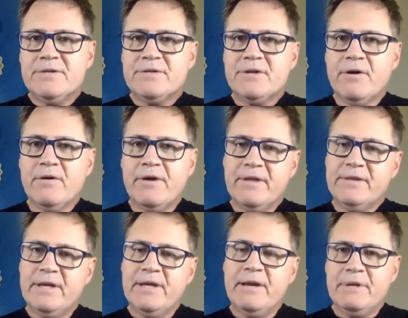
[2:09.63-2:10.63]
So I think
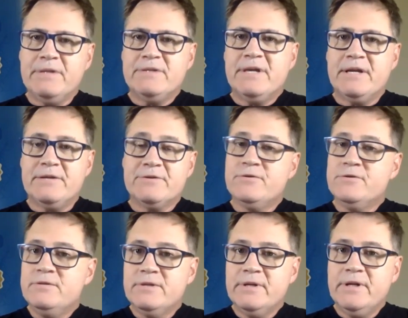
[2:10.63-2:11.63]
the government intent is
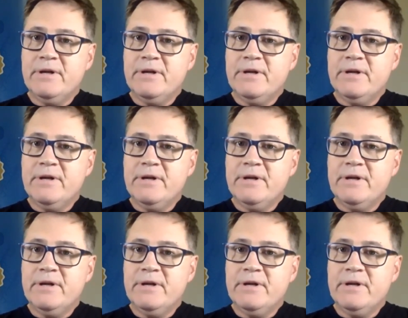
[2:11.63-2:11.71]
good.